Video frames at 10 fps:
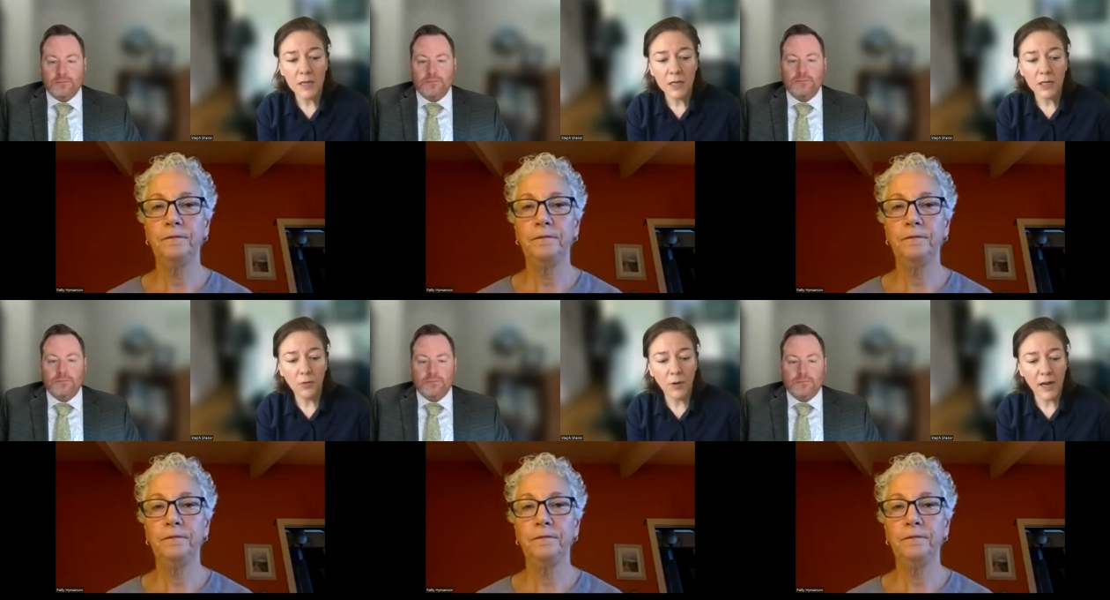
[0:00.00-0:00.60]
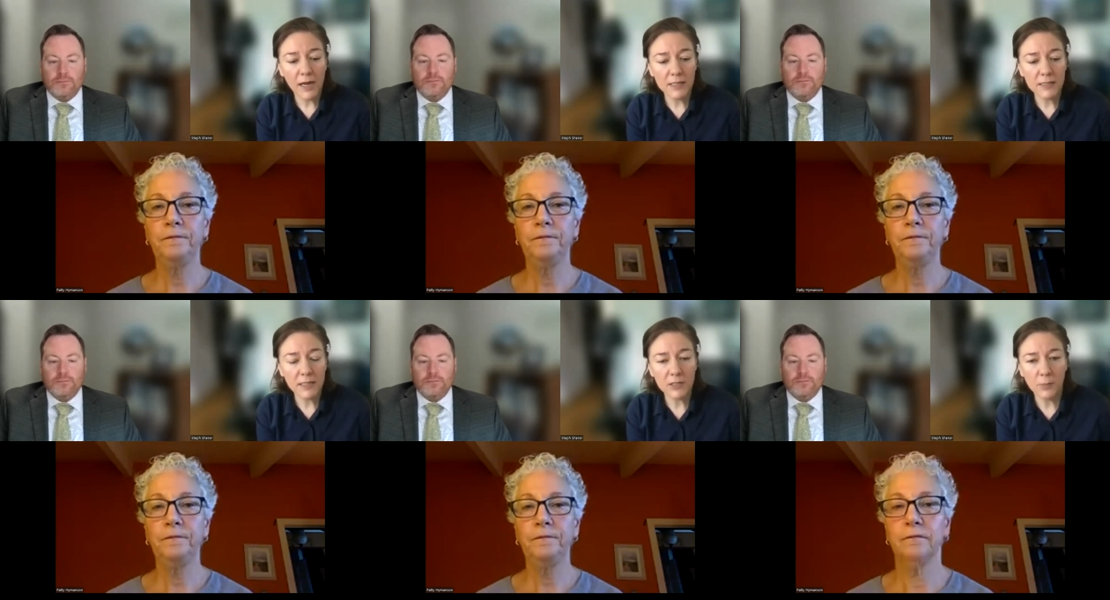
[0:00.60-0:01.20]
Speaker 1: you know as
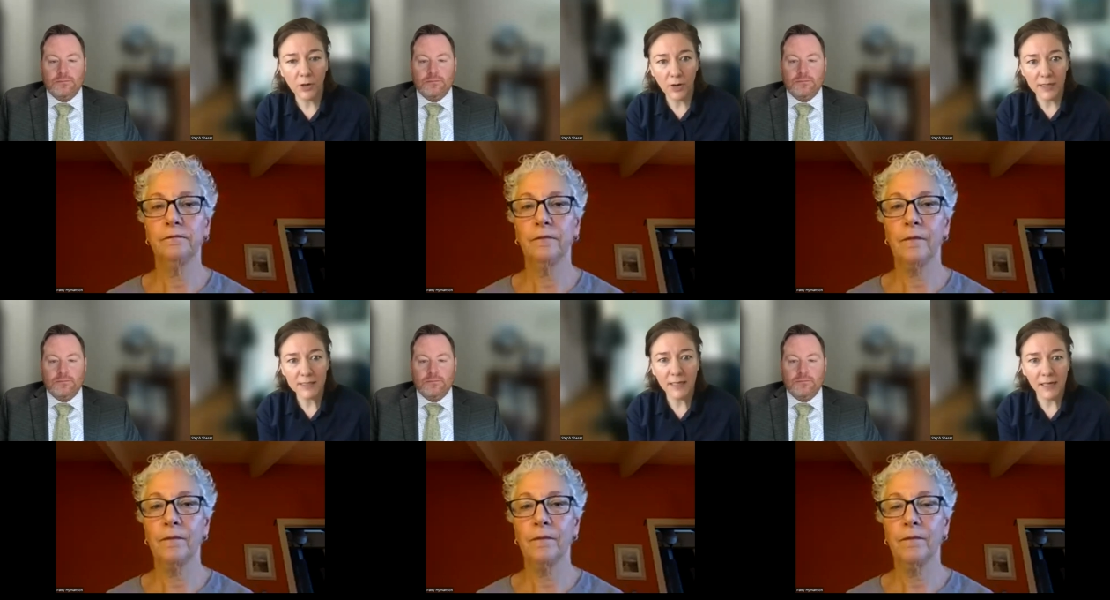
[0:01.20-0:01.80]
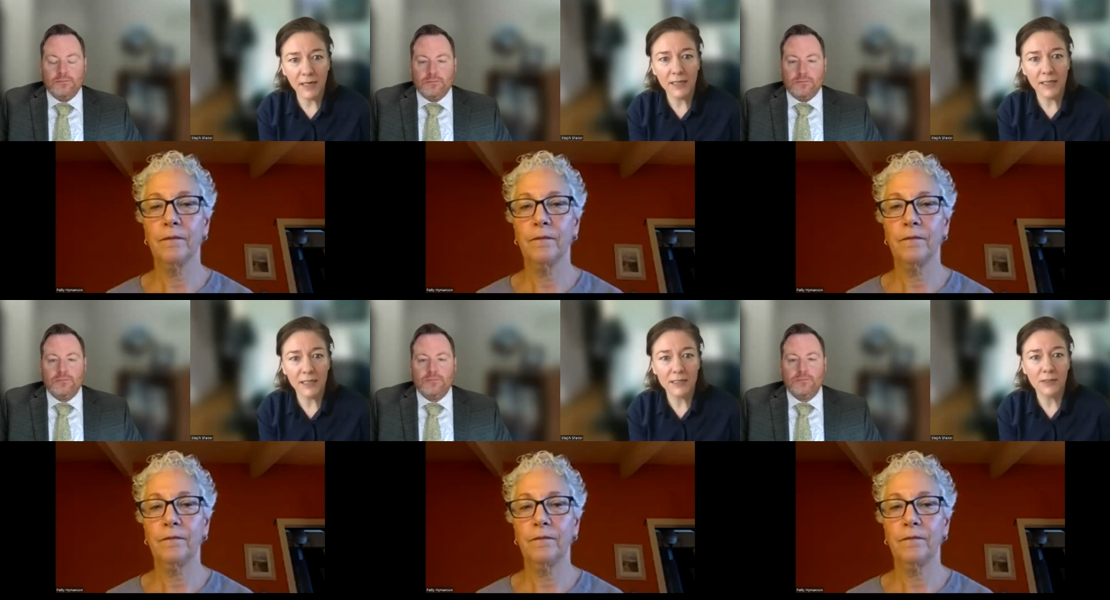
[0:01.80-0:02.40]
things are progressing i
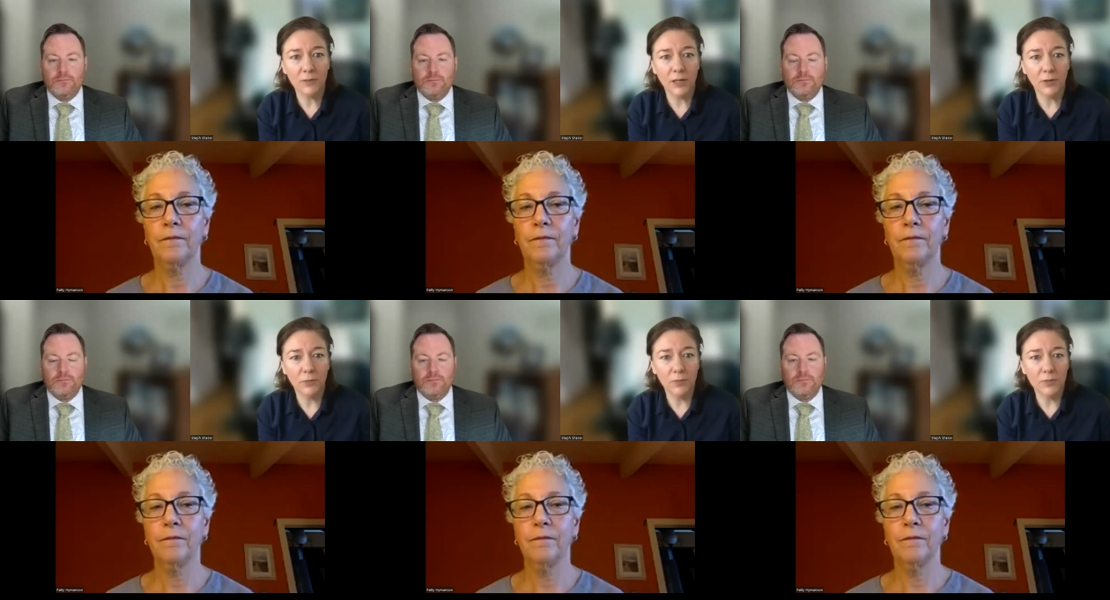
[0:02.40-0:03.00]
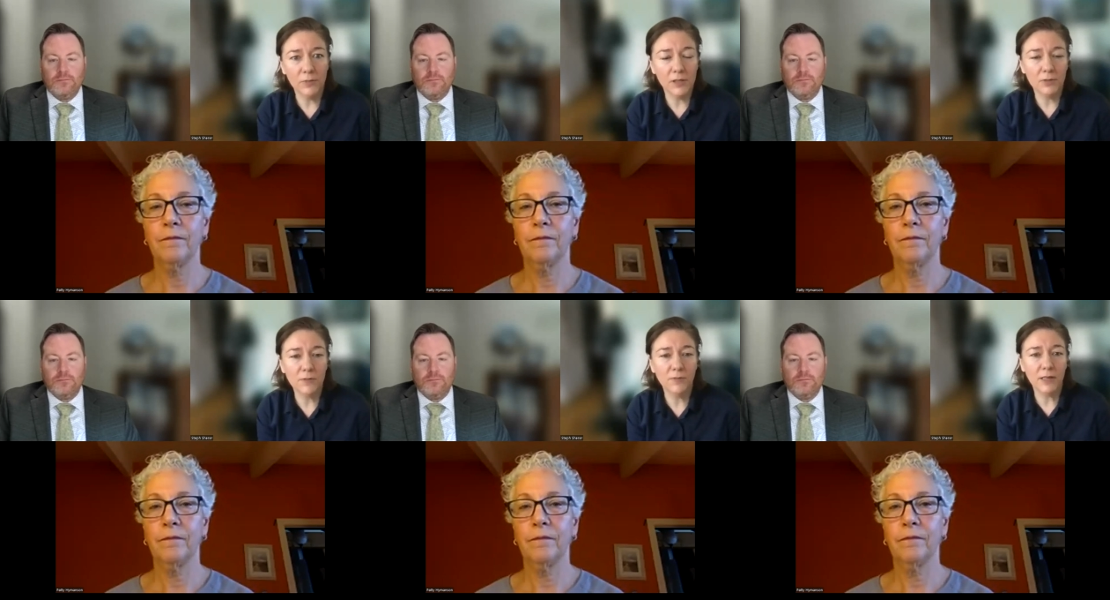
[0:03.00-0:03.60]
think that's you know
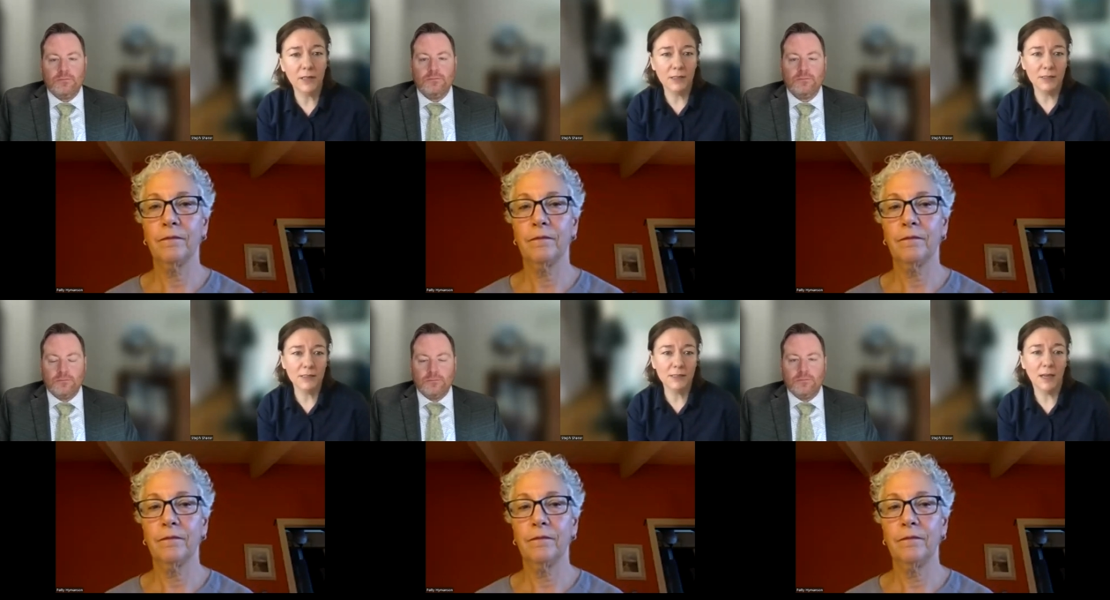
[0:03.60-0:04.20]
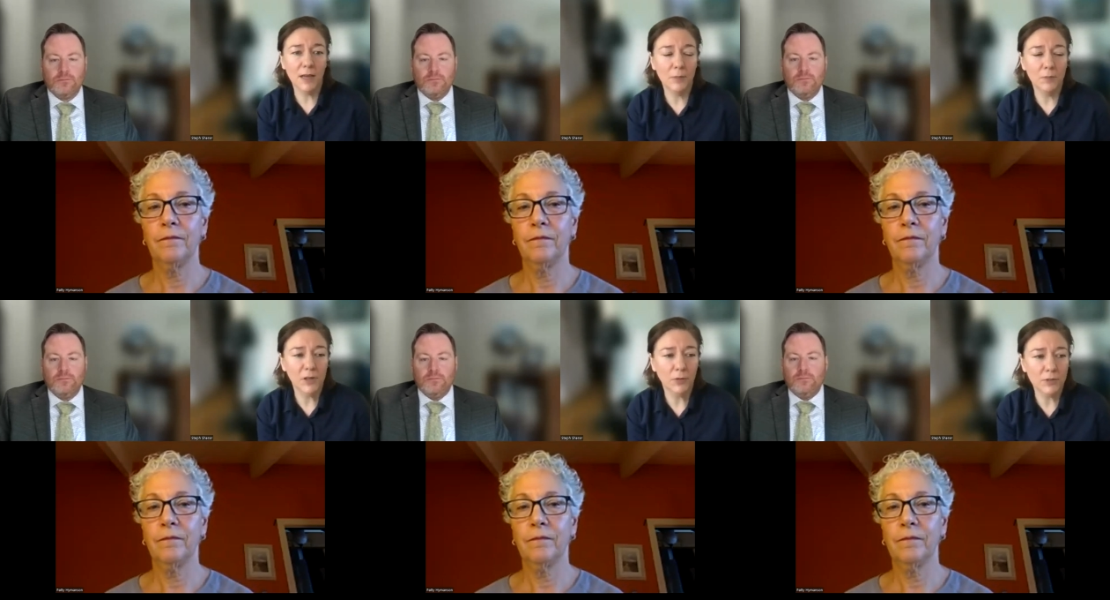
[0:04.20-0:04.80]
those fears
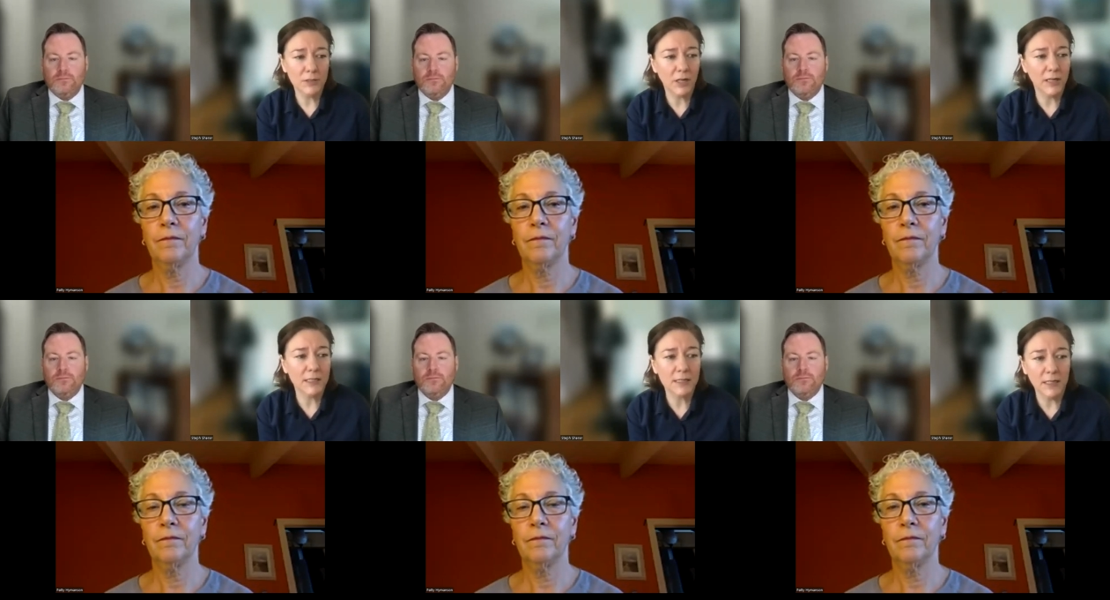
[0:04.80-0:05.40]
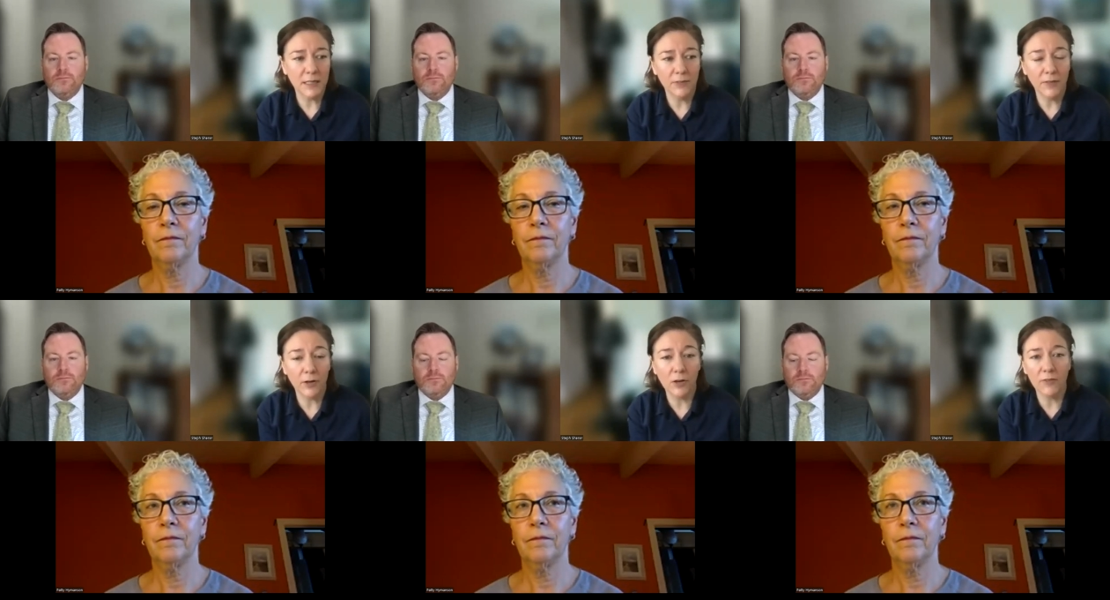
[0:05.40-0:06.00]
um, you know we're starting to see the
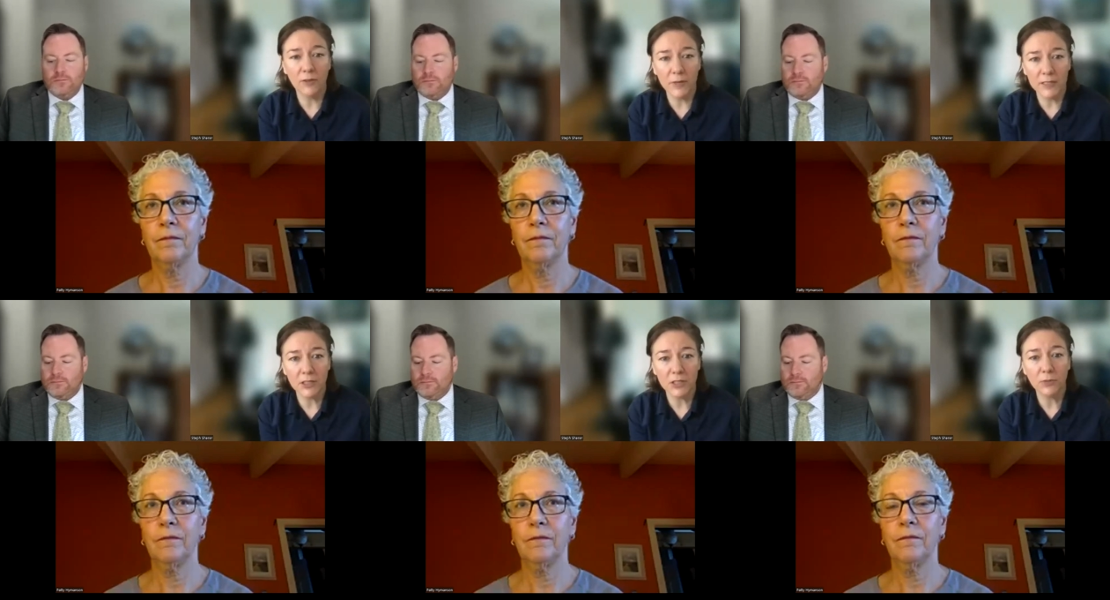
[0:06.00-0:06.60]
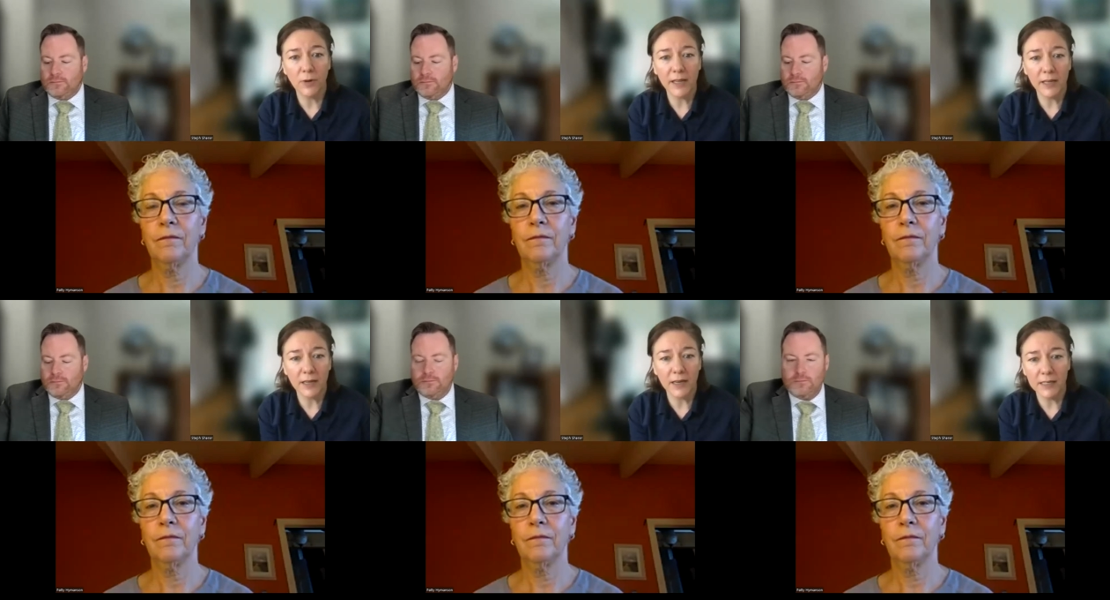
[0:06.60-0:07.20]
federal government start to
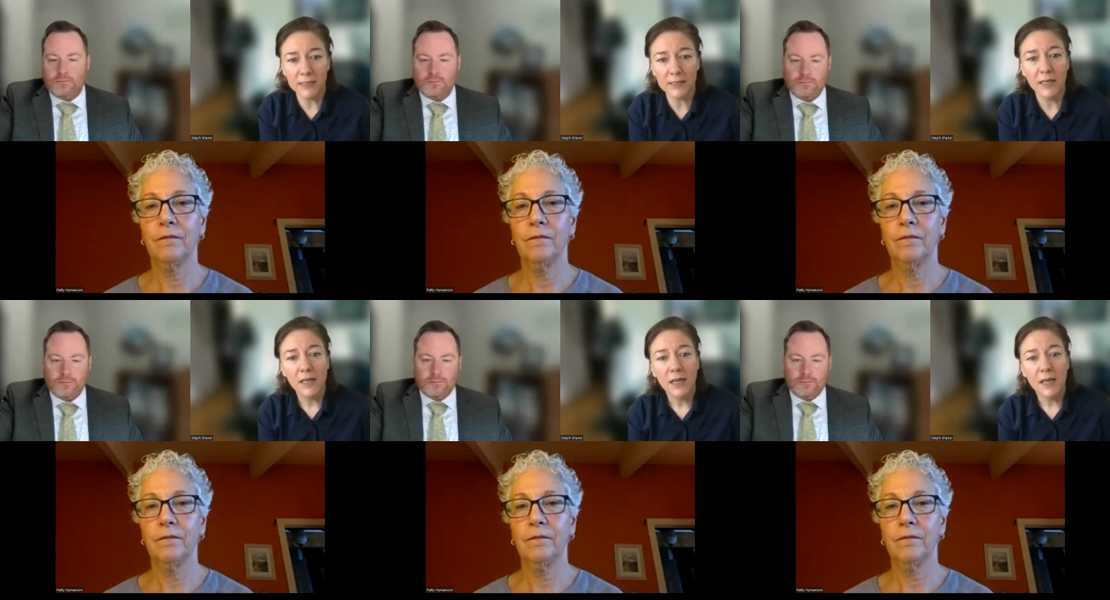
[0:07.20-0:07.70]
recognize